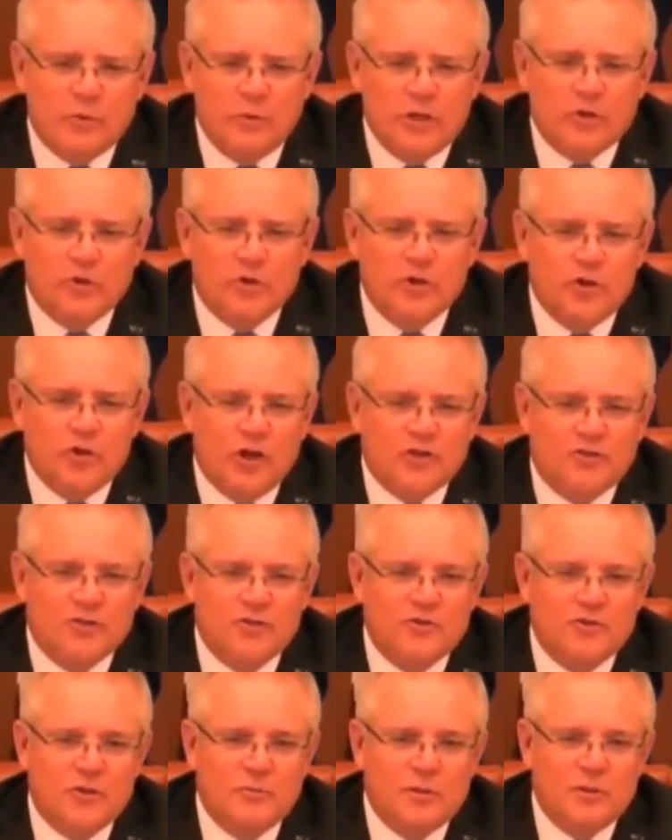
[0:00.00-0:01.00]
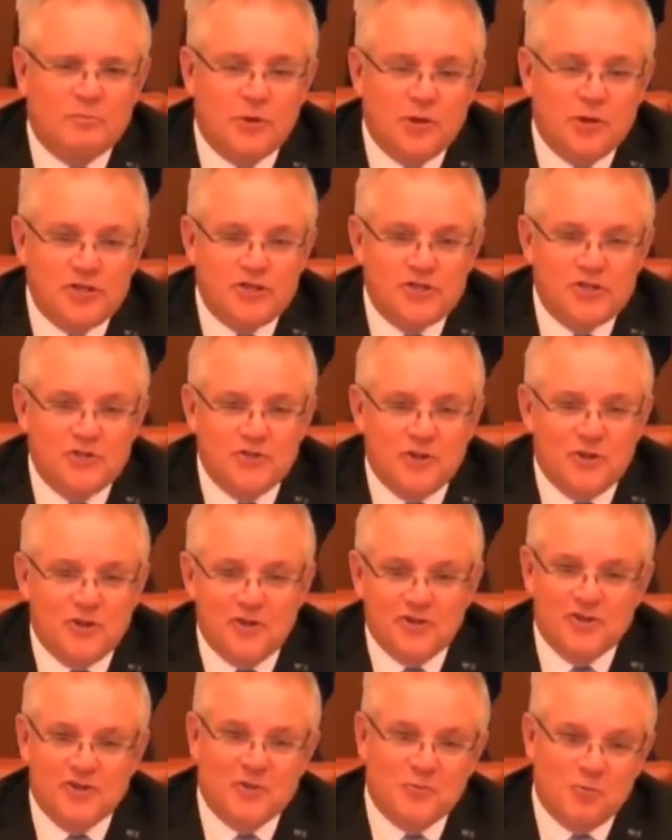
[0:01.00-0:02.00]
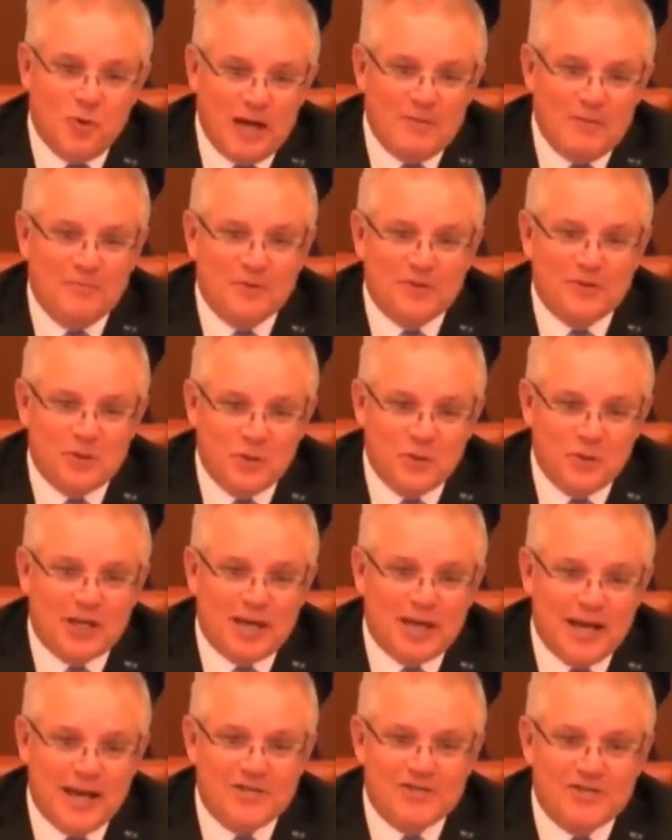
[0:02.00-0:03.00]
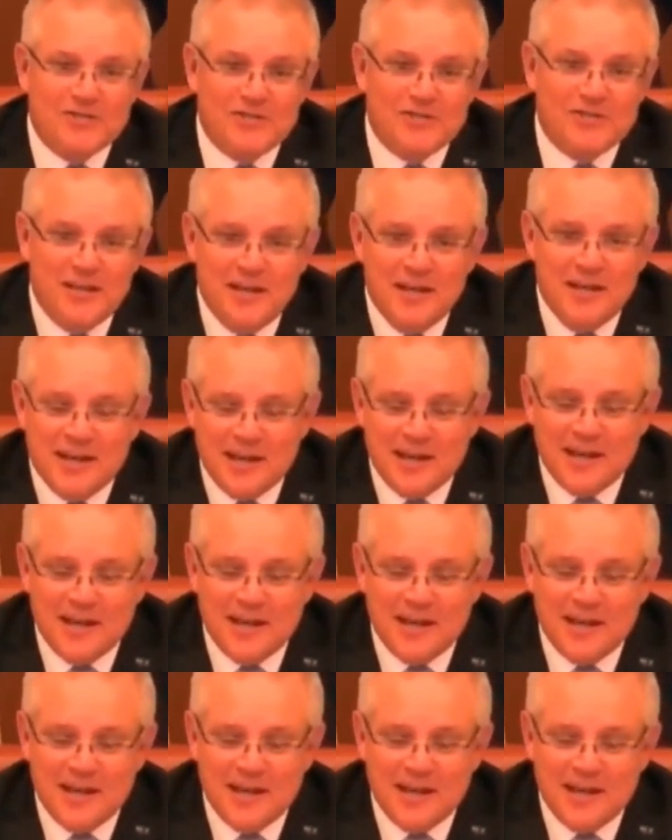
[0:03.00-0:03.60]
we could not do them in person on not just one but two occasions.